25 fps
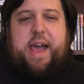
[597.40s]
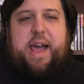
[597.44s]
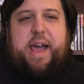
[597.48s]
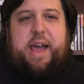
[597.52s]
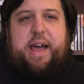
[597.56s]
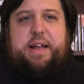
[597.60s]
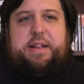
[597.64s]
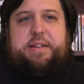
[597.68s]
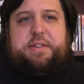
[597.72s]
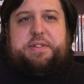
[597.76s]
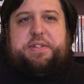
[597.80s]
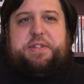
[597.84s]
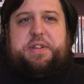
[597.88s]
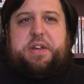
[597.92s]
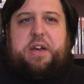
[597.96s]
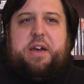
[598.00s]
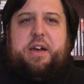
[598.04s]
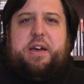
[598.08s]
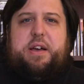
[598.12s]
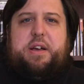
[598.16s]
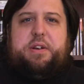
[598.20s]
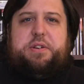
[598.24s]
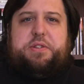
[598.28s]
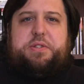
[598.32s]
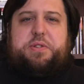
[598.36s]
and
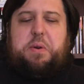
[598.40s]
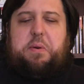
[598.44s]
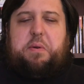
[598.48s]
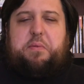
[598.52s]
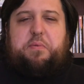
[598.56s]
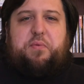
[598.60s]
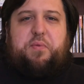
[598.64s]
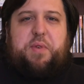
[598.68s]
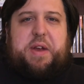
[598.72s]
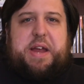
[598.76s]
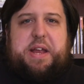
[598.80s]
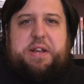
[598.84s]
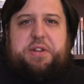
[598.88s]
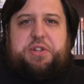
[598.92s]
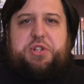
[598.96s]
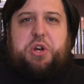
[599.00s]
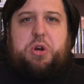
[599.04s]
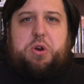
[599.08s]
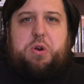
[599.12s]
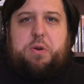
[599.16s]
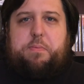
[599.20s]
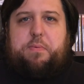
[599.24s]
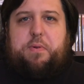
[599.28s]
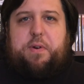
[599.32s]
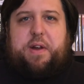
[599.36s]
sort of
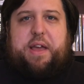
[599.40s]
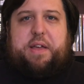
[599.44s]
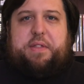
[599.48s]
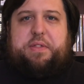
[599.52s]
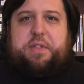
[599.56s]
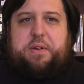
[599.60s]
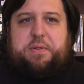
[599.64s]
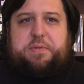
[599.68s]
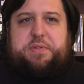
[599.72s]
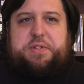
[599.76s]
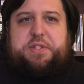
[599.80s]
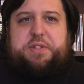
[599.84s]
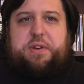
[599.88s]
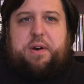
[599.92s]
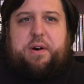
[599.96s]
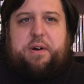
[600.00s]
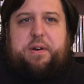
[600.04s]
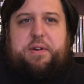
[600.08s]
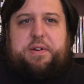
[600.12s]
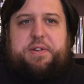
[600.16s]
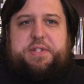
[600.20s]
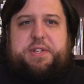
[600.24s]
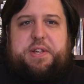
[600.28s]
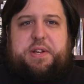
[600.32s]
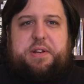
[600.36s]
reinterpreting those
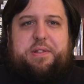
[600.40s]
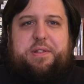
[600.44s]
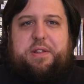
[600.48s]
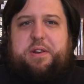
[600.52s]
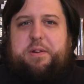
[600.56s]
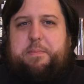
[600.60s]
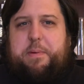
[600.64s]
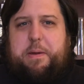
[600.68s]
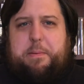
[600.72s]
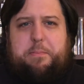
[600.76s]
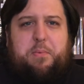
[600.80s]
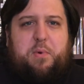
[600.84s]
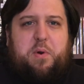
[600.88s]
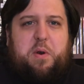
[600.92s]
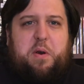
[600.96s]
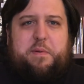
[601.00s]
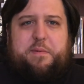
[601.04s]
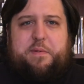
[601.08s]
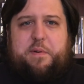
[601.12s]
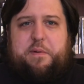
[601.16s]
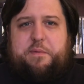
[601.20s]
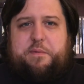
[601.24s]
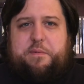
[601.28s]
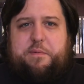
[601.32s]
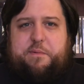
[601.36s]
songs in a little bit more
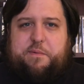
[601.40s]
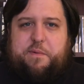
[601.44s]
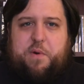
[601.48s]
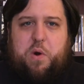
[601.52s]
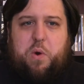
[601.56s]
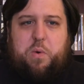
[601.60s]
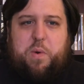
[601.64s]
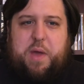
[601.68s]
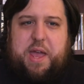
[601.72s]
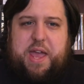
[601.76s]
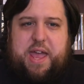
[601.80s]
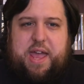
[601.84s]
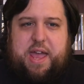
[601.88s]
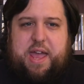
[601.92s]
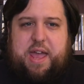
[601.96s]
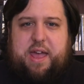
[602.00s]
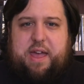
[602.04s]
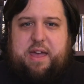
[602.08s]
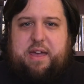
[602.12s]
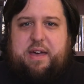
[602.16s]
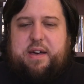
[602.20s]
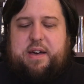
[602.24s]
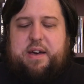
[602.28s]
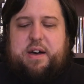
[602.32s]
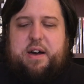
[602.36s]
of a
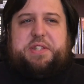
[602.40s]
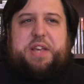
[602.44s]
folky